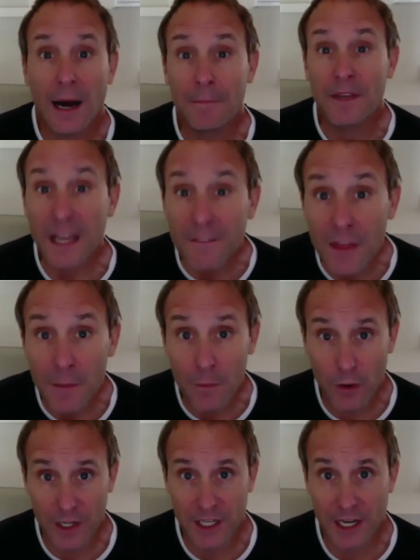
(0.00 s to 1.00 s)
Give them more
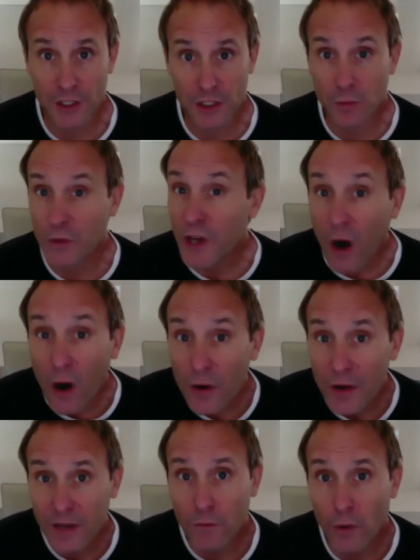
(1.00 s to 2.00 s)
attention. We all
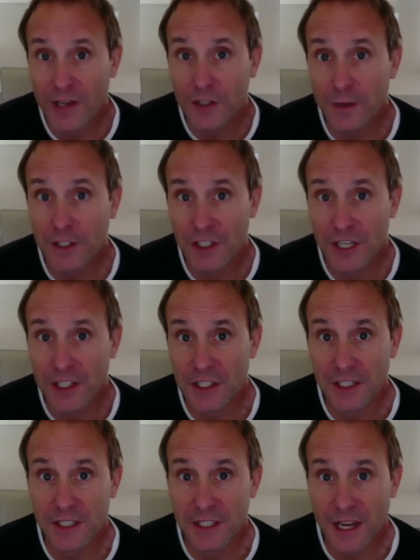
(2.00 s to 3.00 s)
give way too much attention to
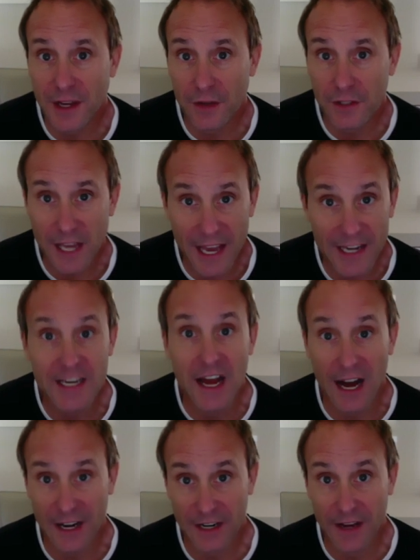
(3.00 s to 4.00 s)
sales and
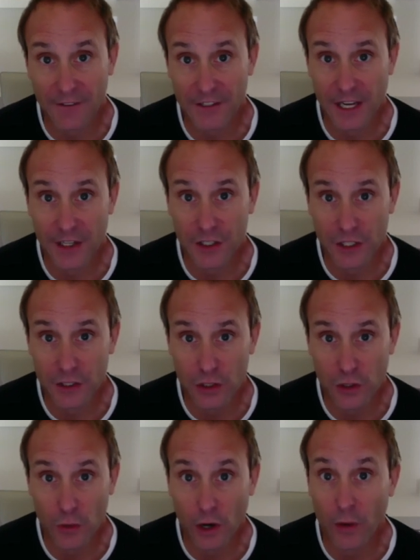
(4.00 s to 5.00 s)
not enough attention
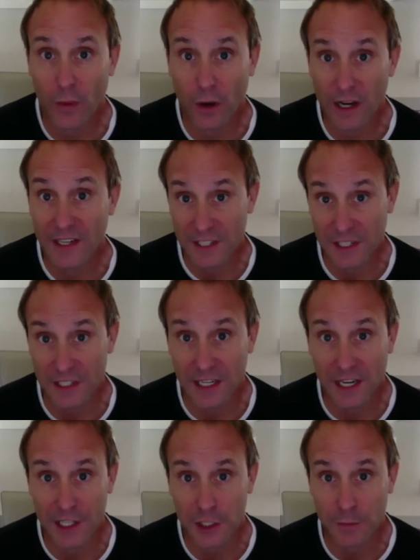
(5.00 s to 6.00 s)
to our existing
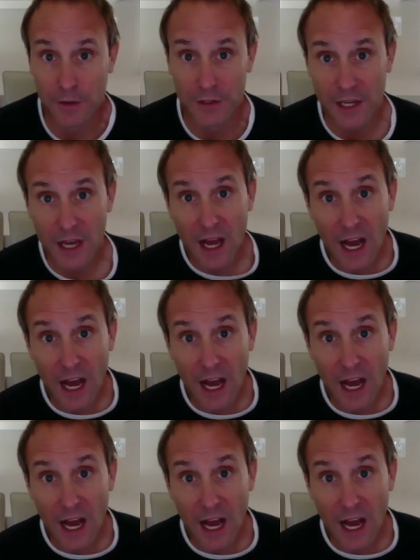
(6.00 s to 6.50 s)
customers.